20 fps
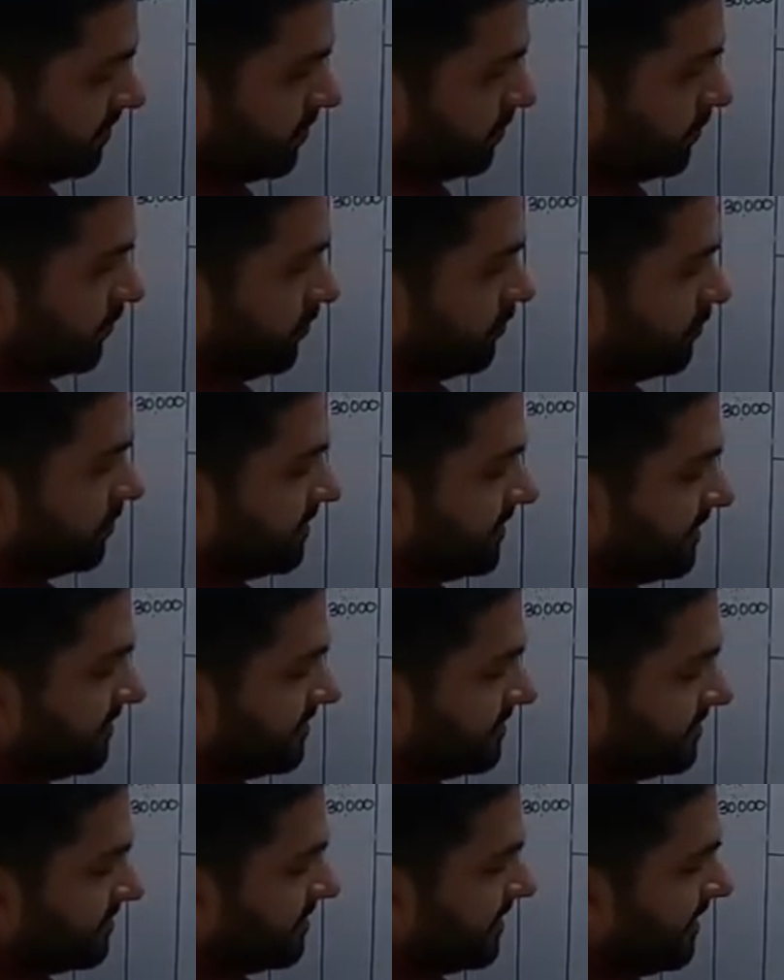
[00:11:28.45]
moon
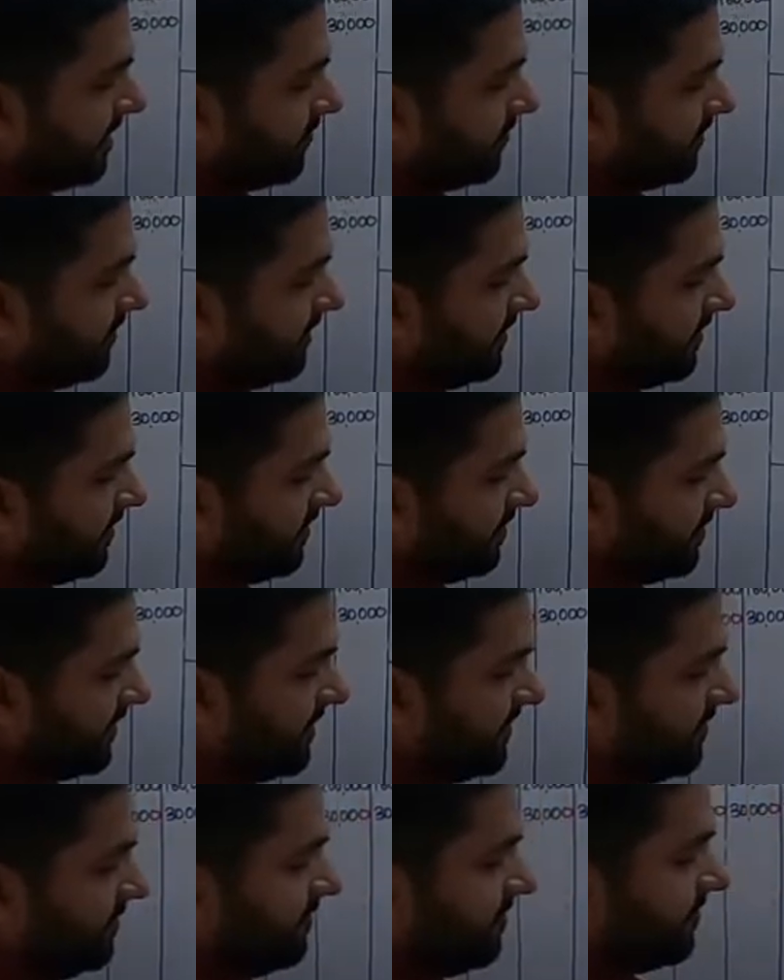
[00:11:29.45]
and star will
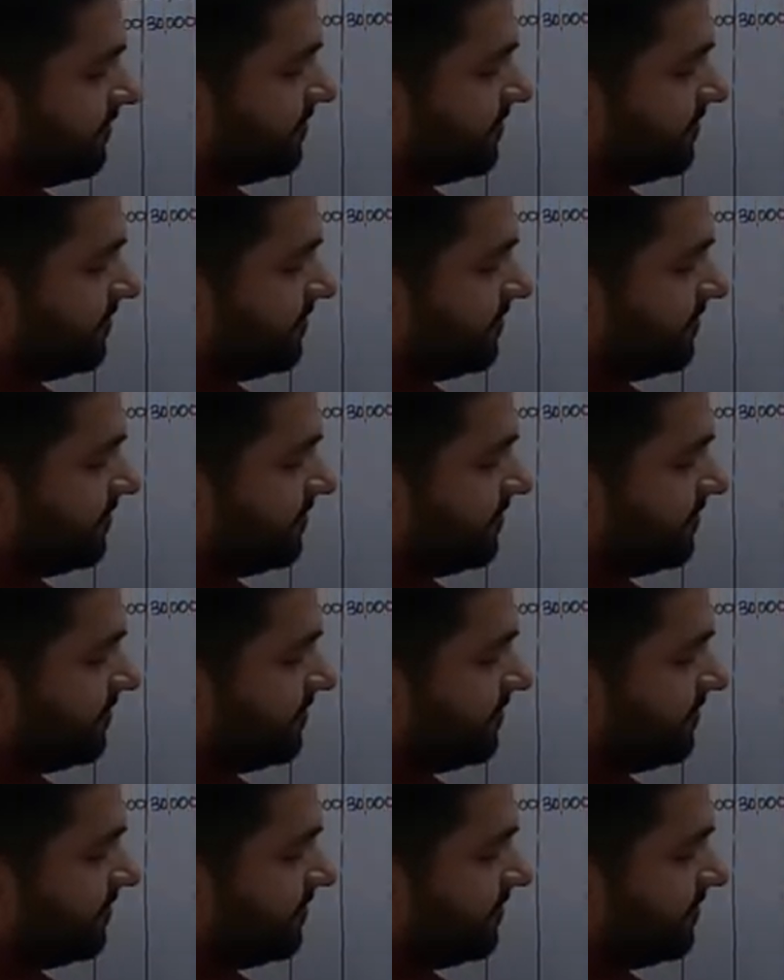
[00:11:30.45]
remain,